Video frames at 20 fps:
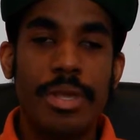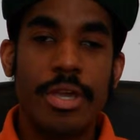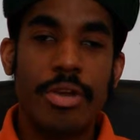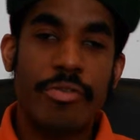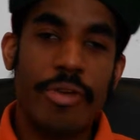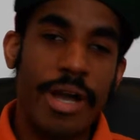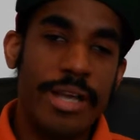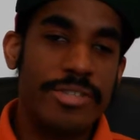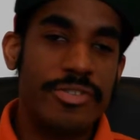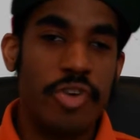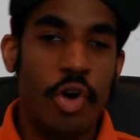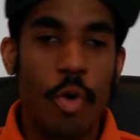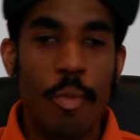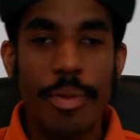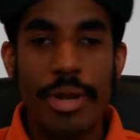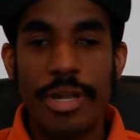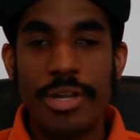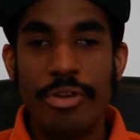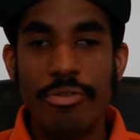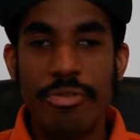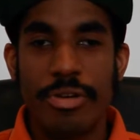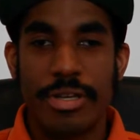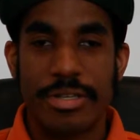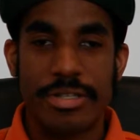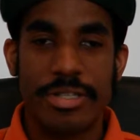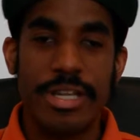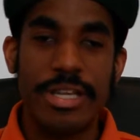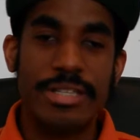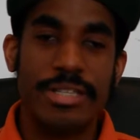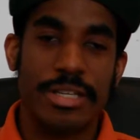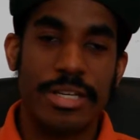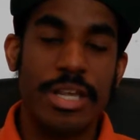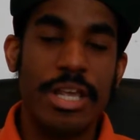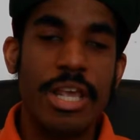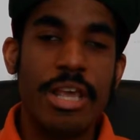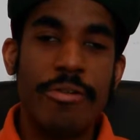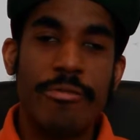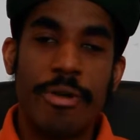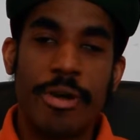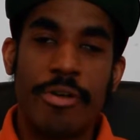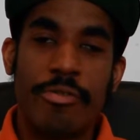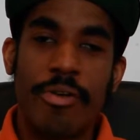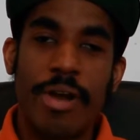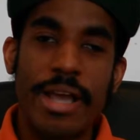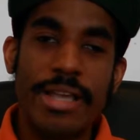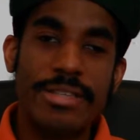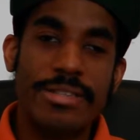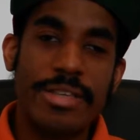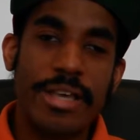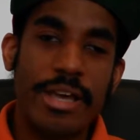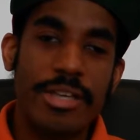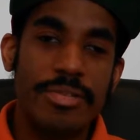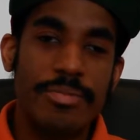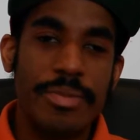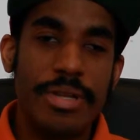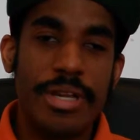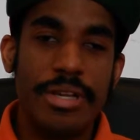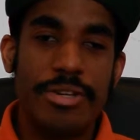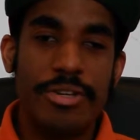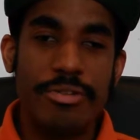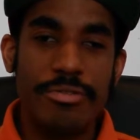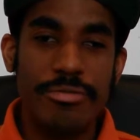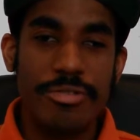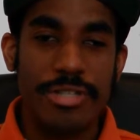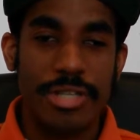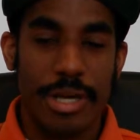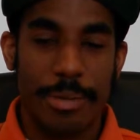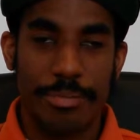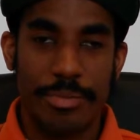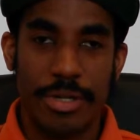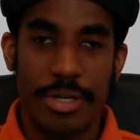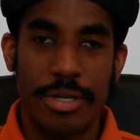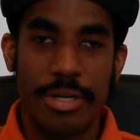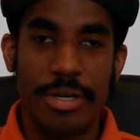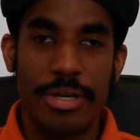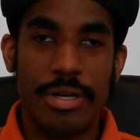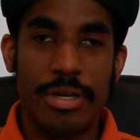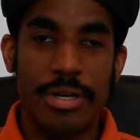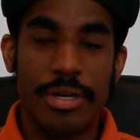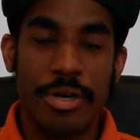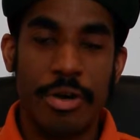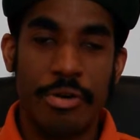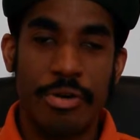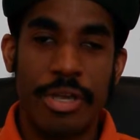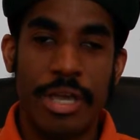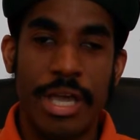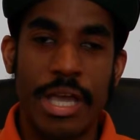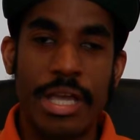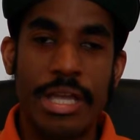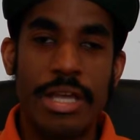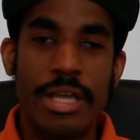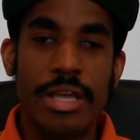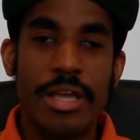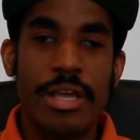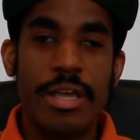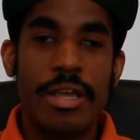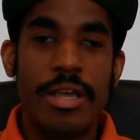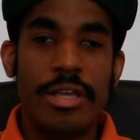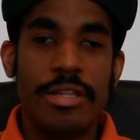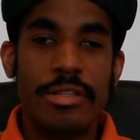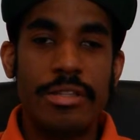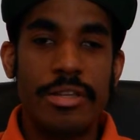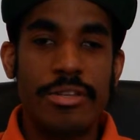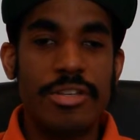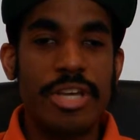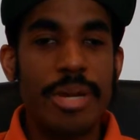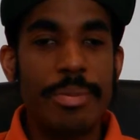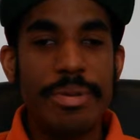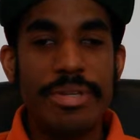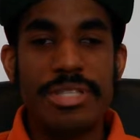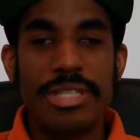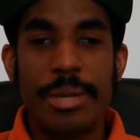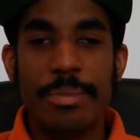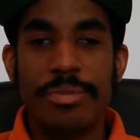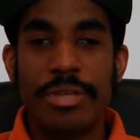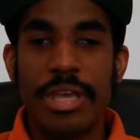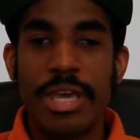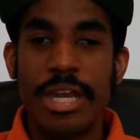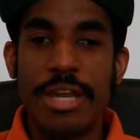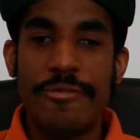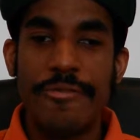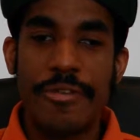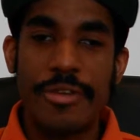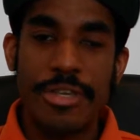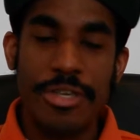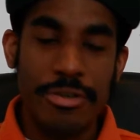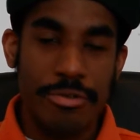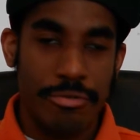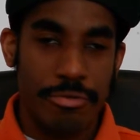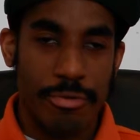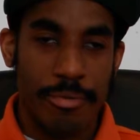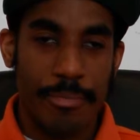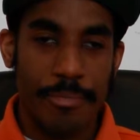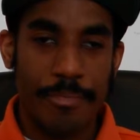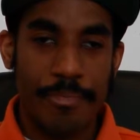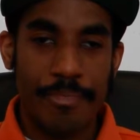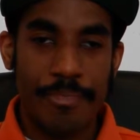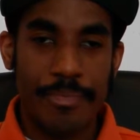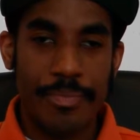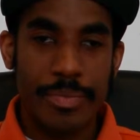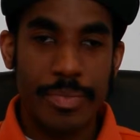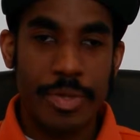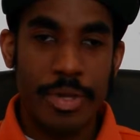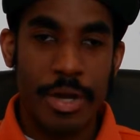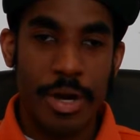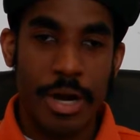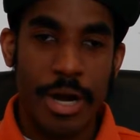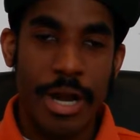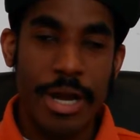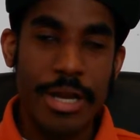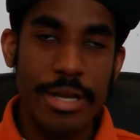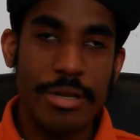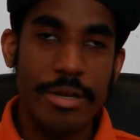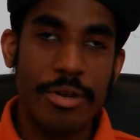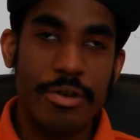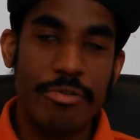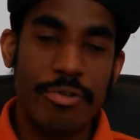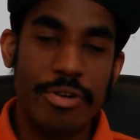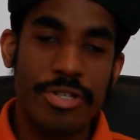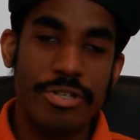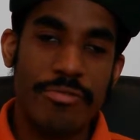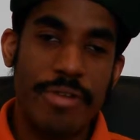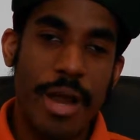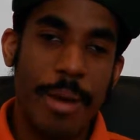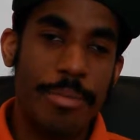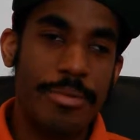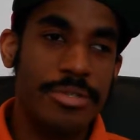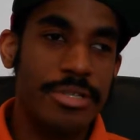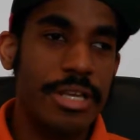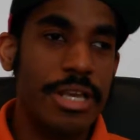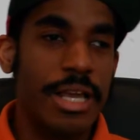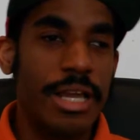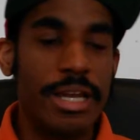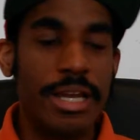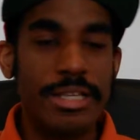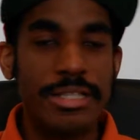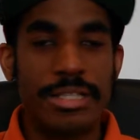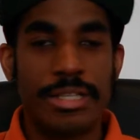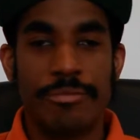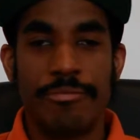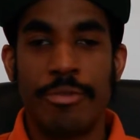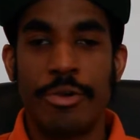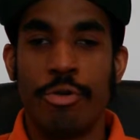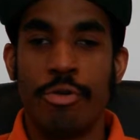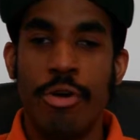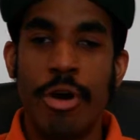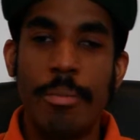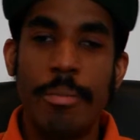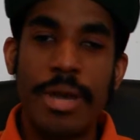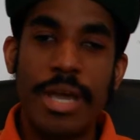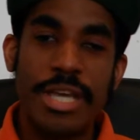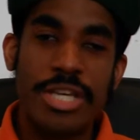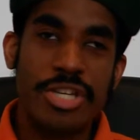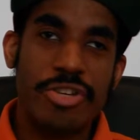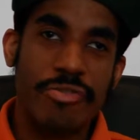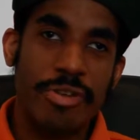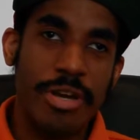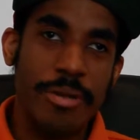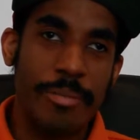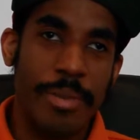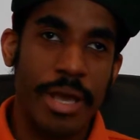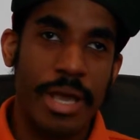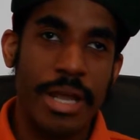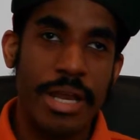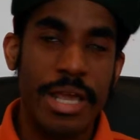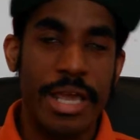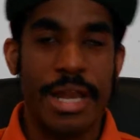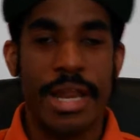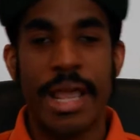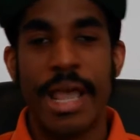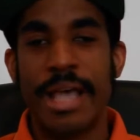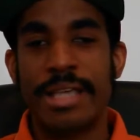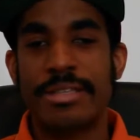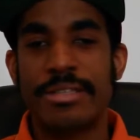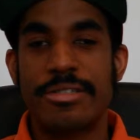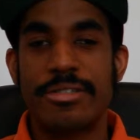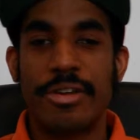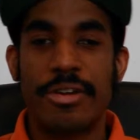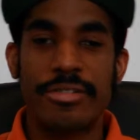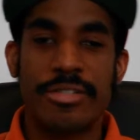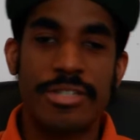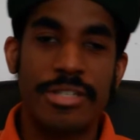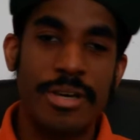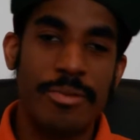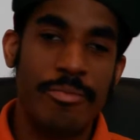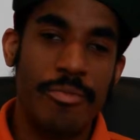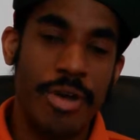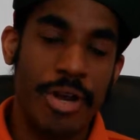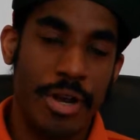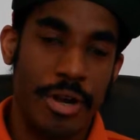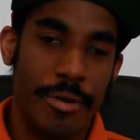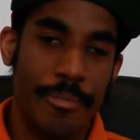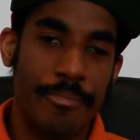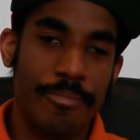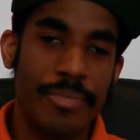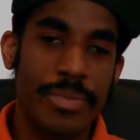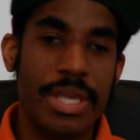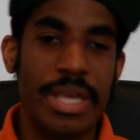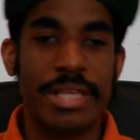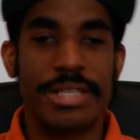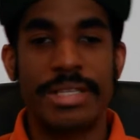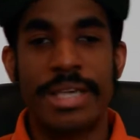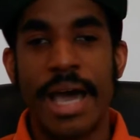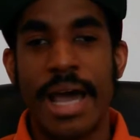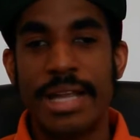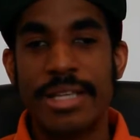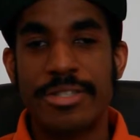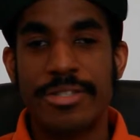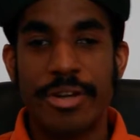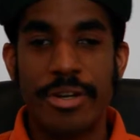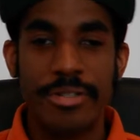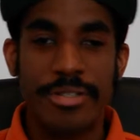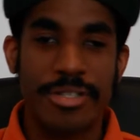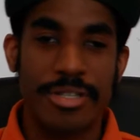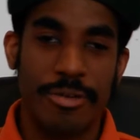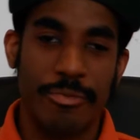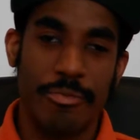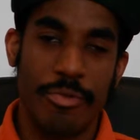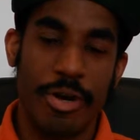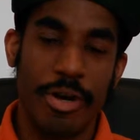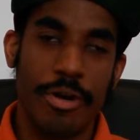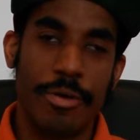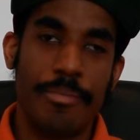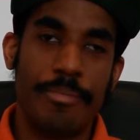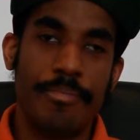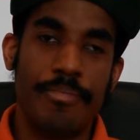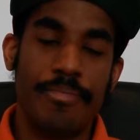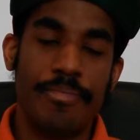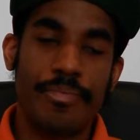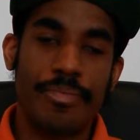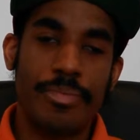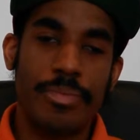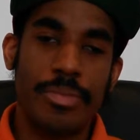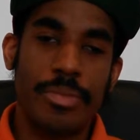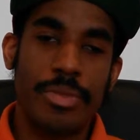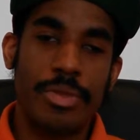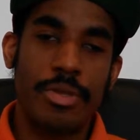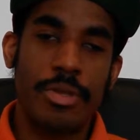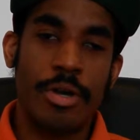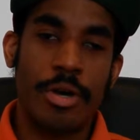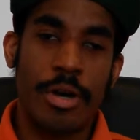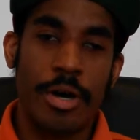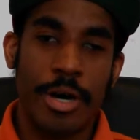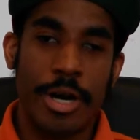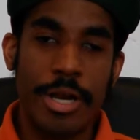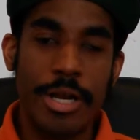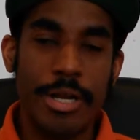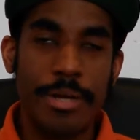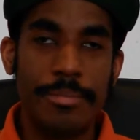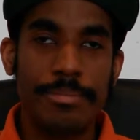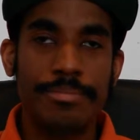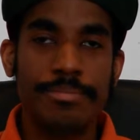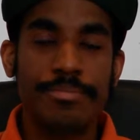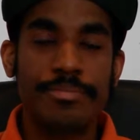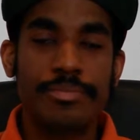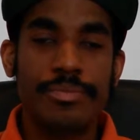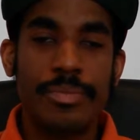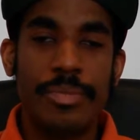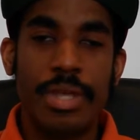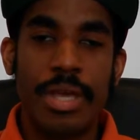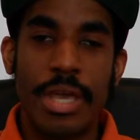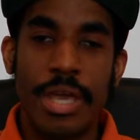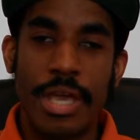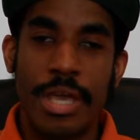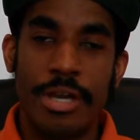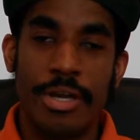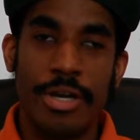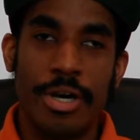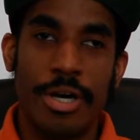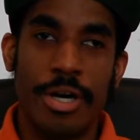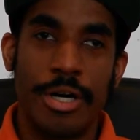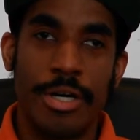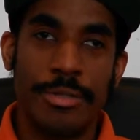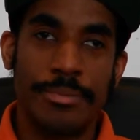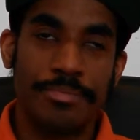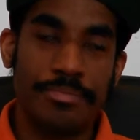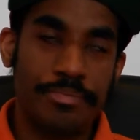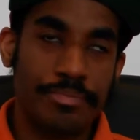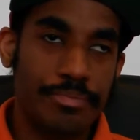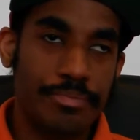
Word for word: Christ told me to do this. Listen, when Christ tells me to do something, okay, there's gonna be something in it for you. All right, Christian rappers, listen, we're going mainstream, man, and it has to start somewhere. It's gotta start somewhere. All right, and uh,